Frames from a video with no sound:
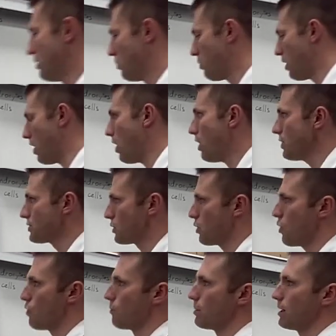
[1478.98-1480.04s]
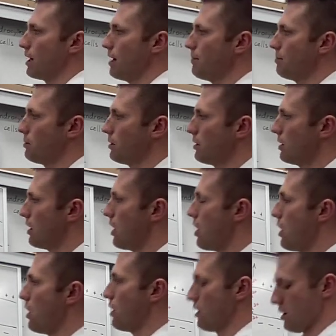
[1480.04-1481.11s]
what also open up
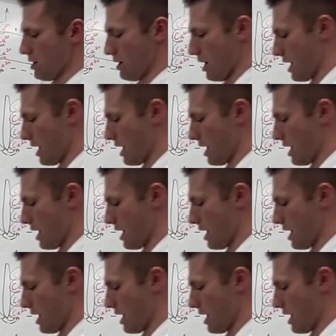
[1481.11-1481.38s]
are